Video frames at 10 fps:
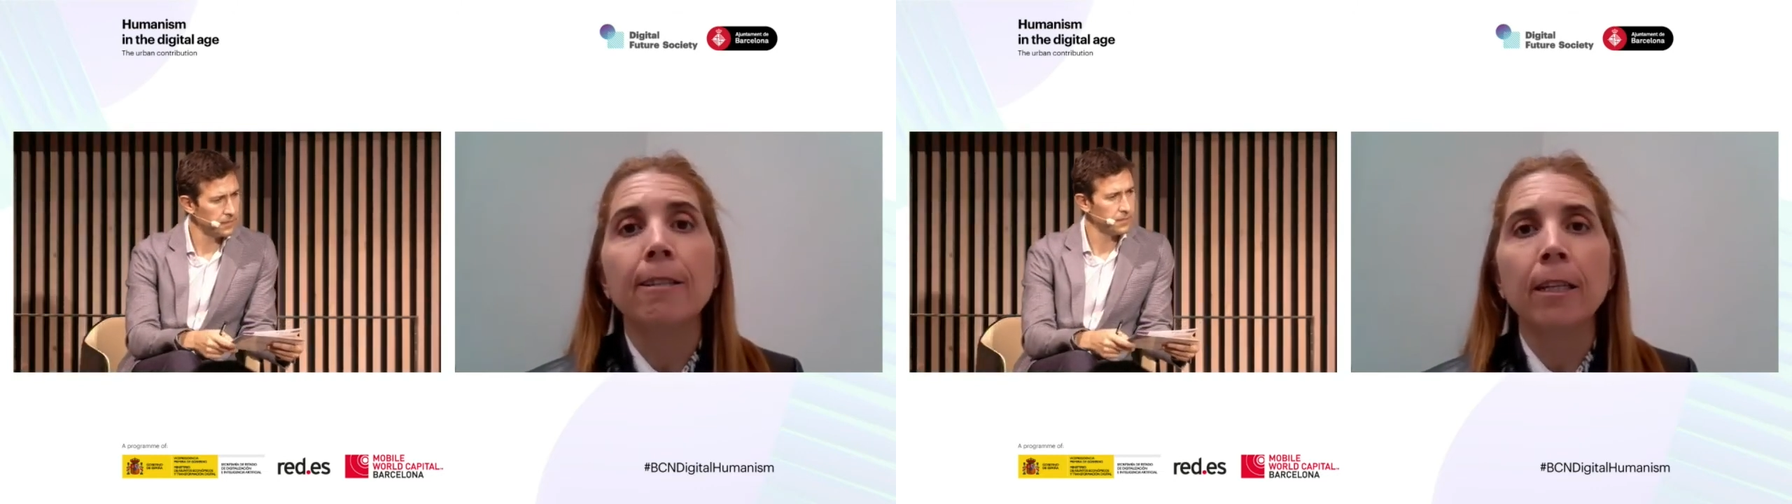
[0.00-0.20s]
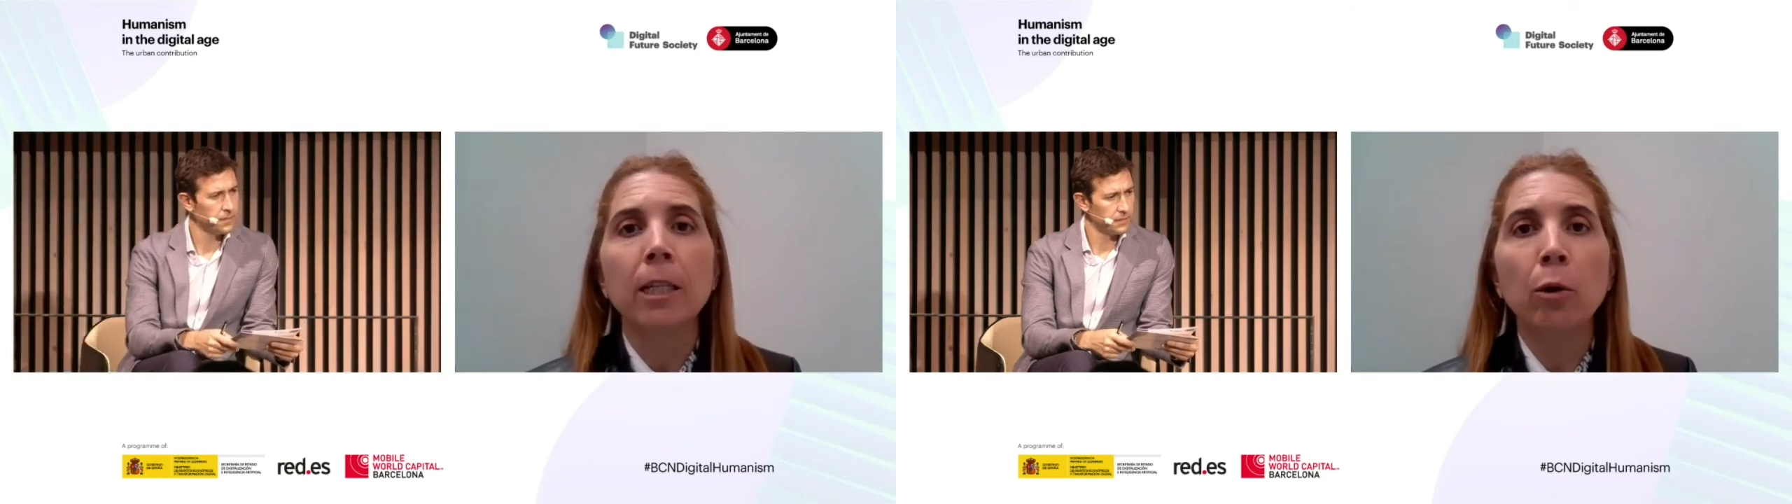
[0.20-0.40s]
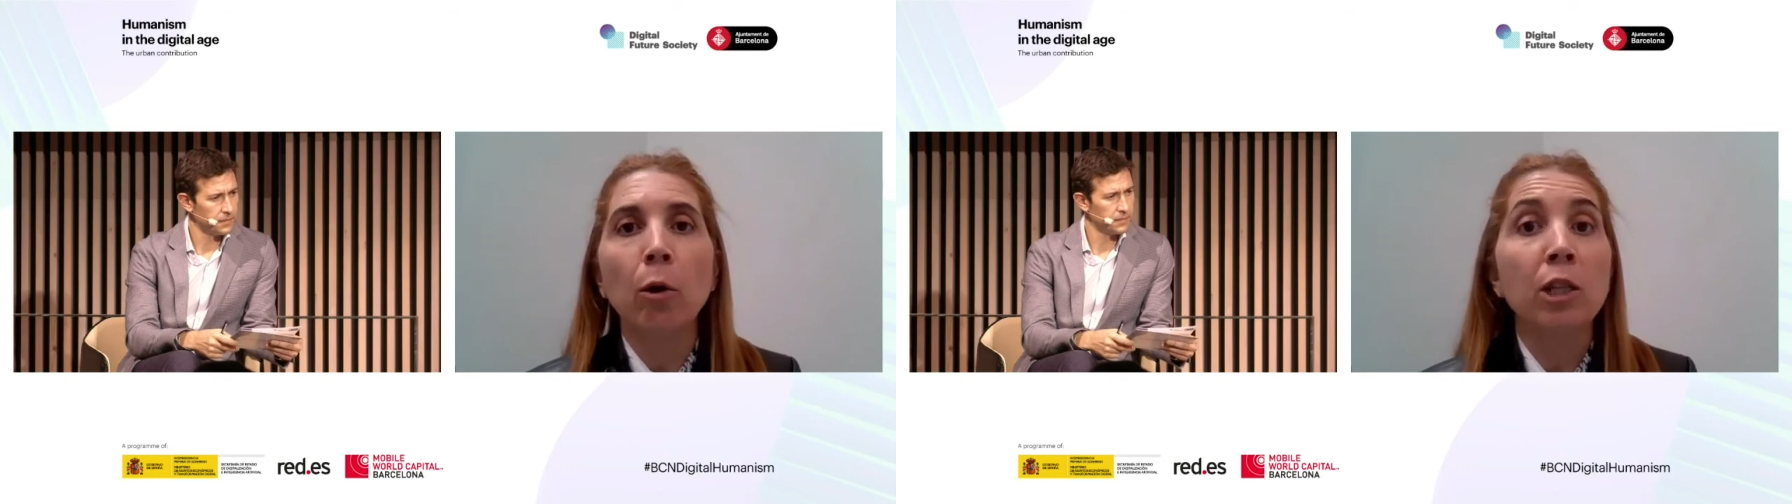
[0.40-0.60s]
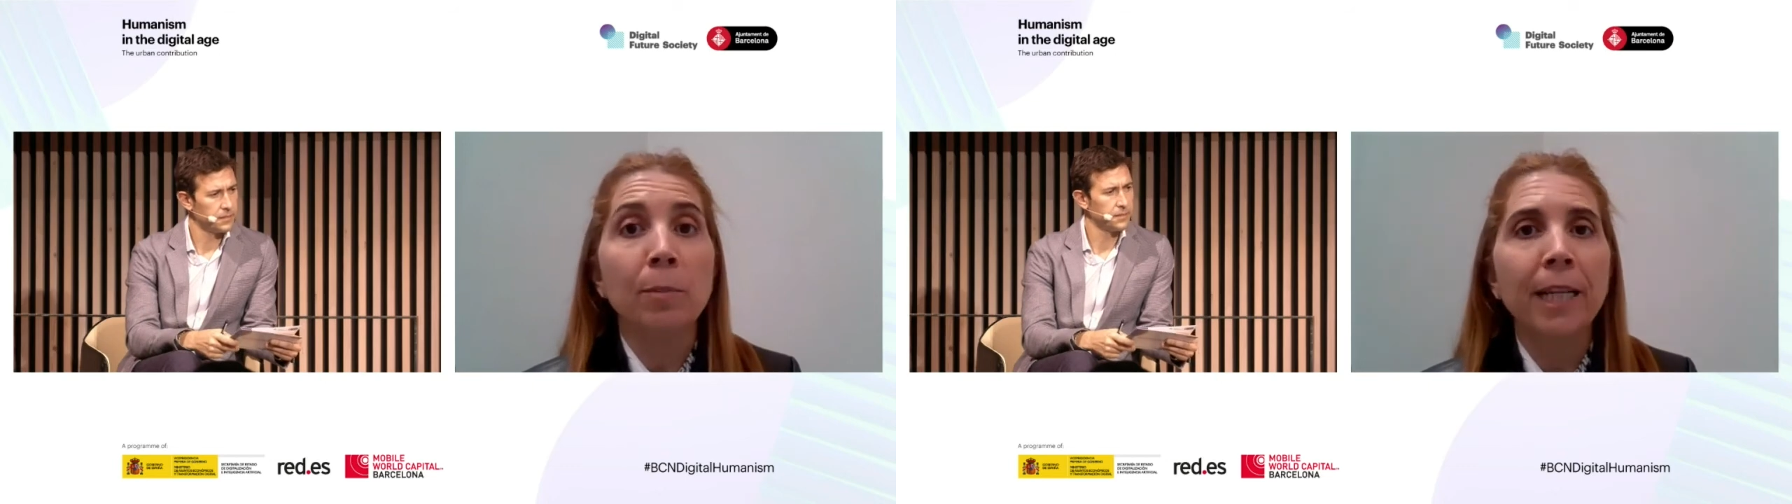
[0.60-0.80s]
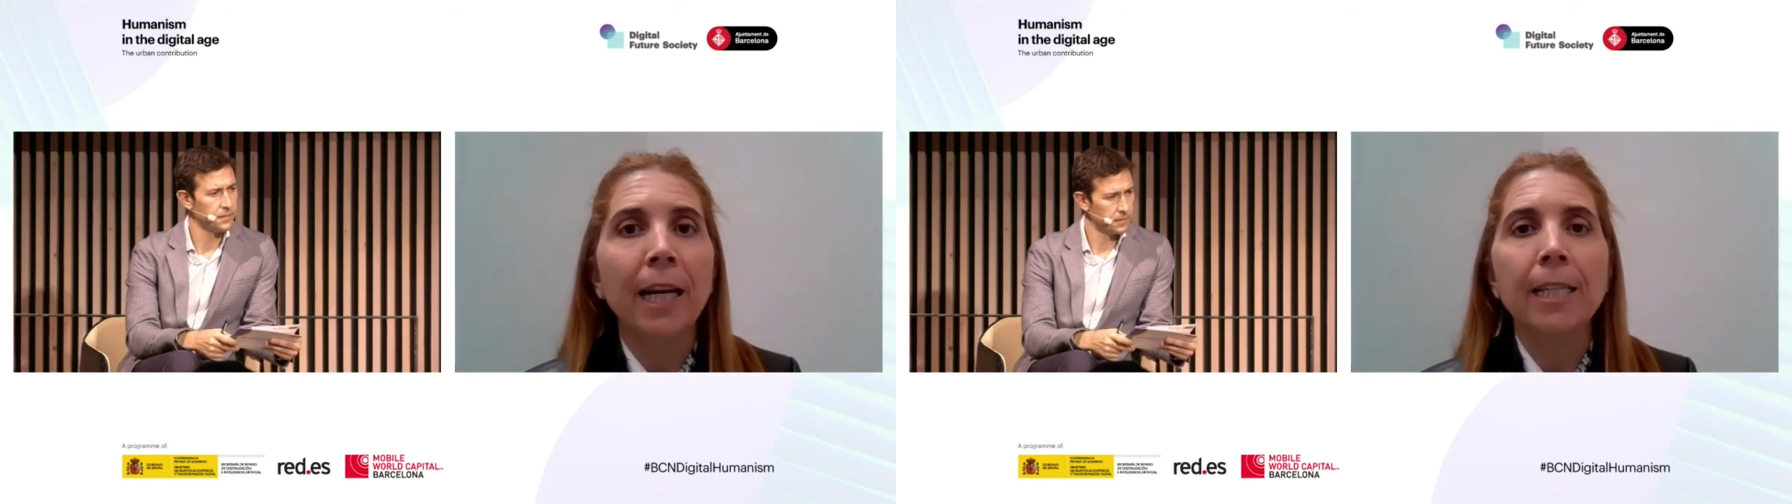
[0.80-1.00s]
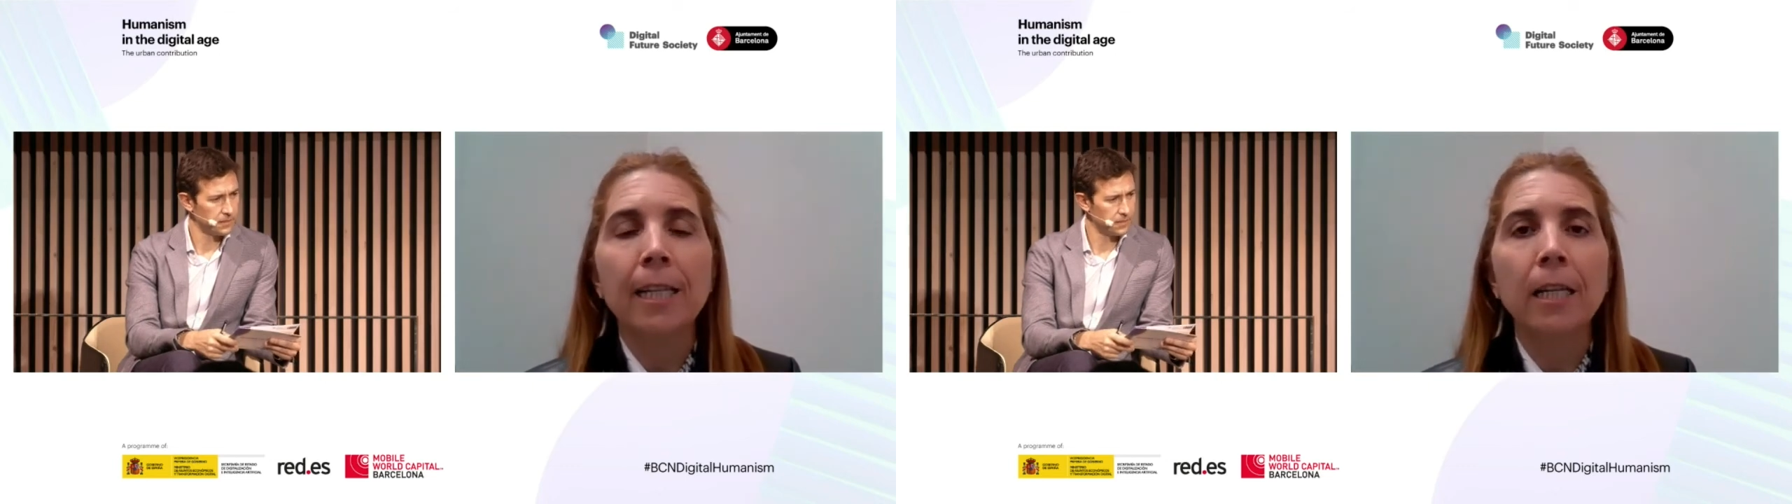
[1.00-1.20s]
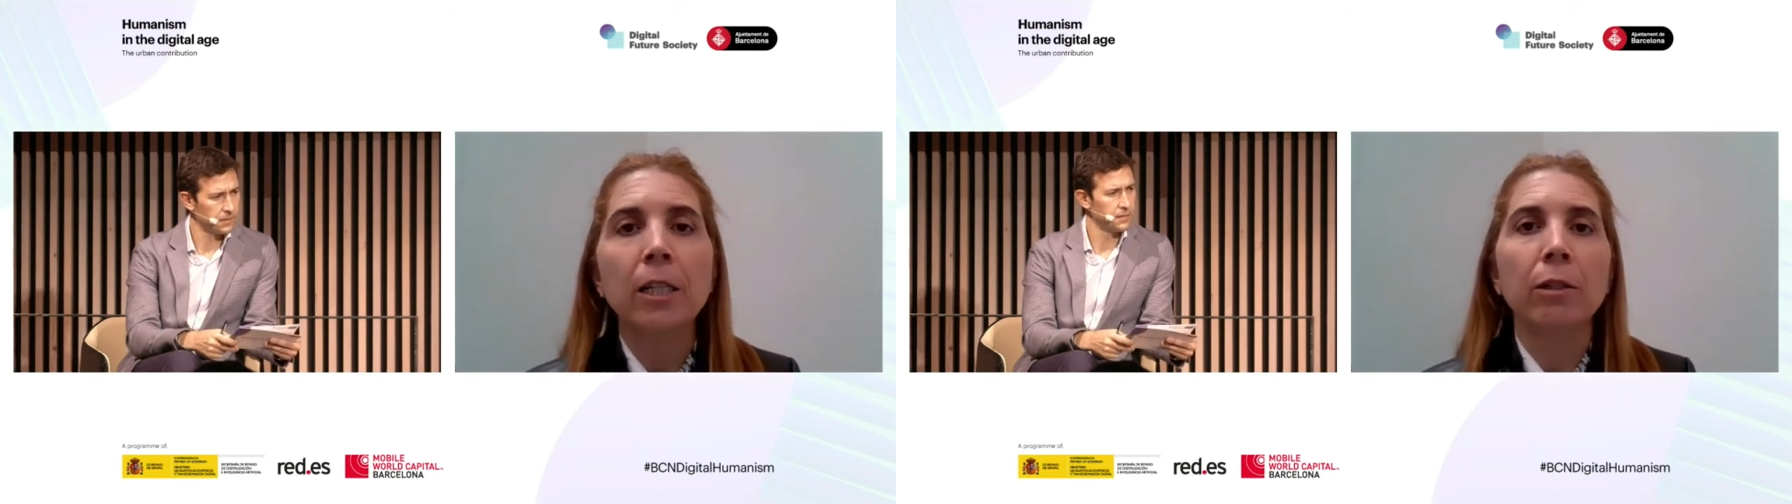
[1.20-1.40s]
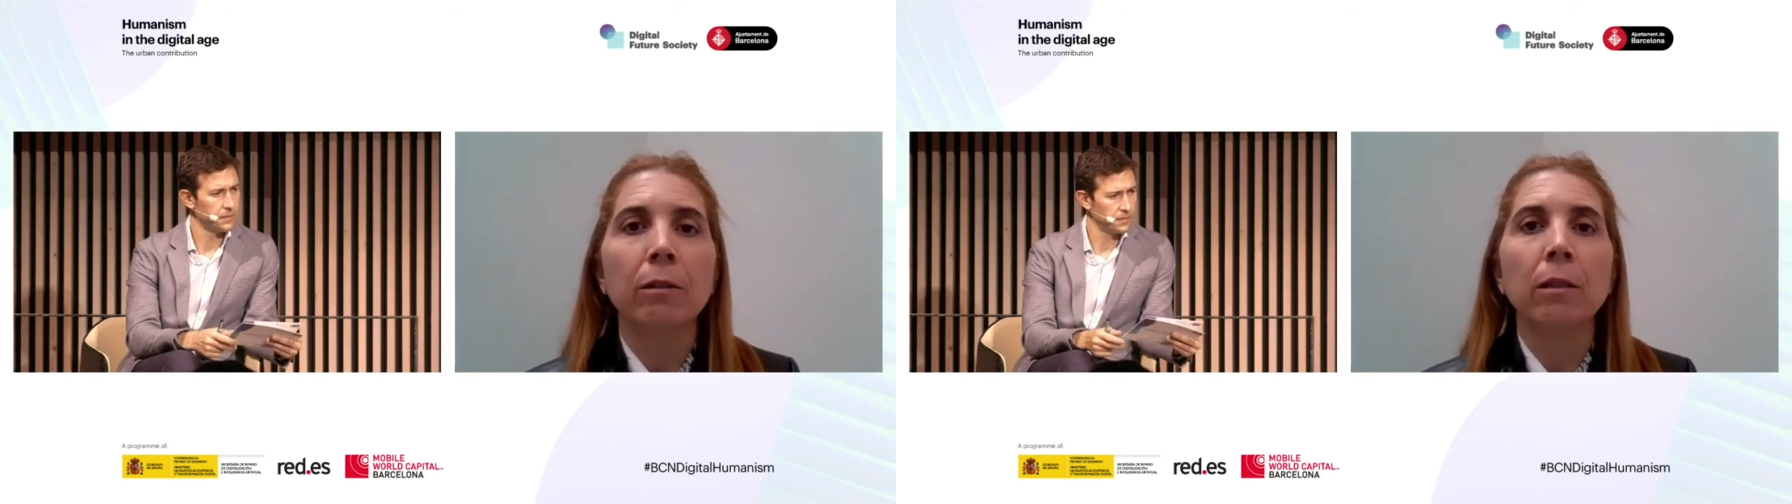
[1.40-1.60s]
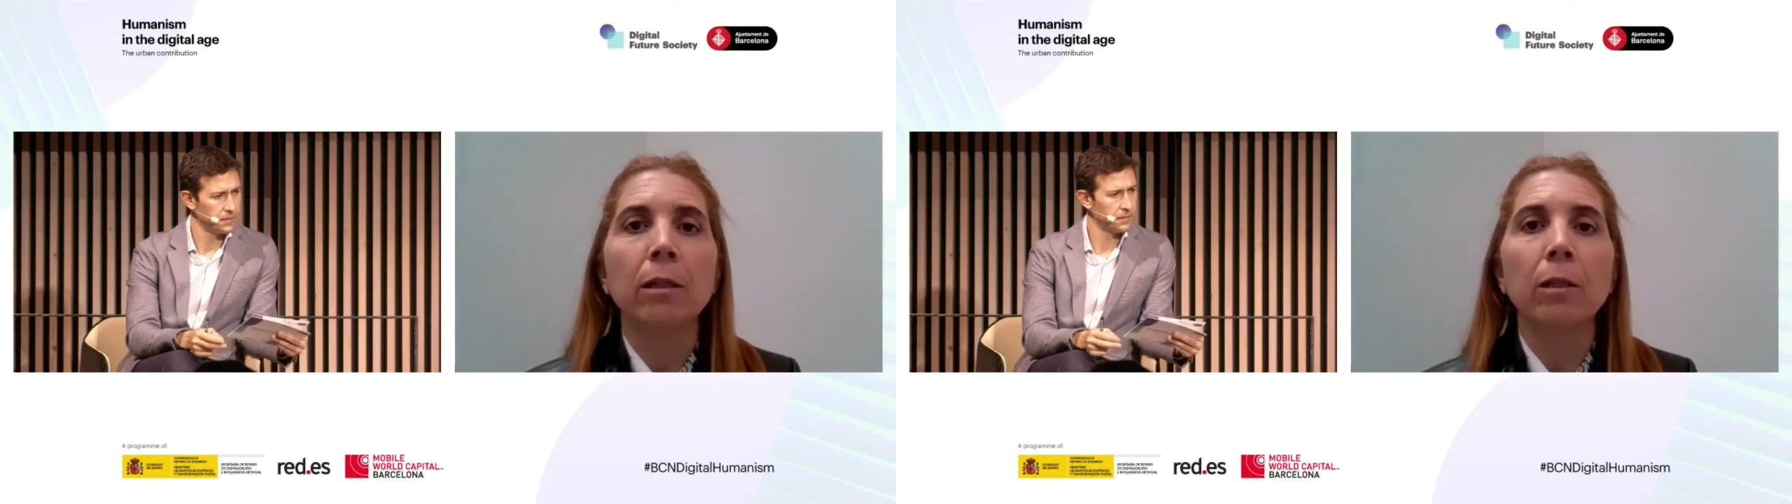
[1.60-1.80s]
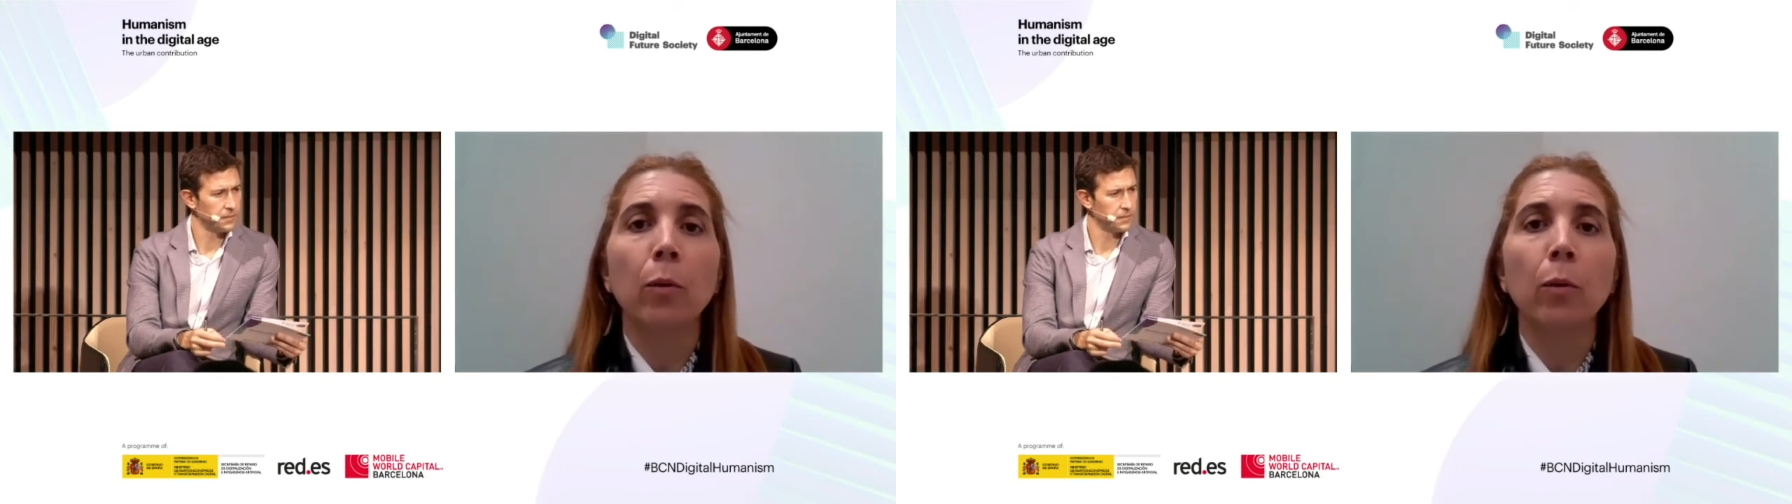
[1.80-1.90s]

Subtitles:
into hospitalizations